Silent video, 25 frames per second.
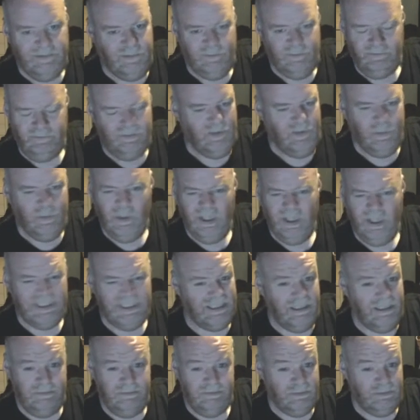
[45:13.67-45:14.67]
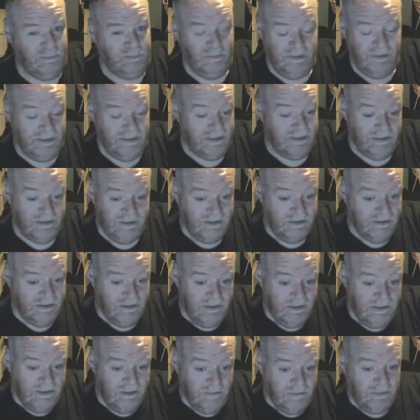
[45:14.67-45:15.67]
The Works album is brilliant.
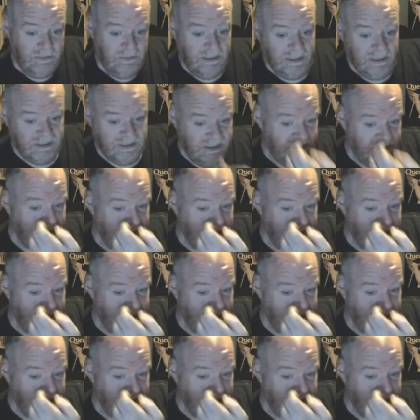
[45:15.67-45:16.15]
Because I knew I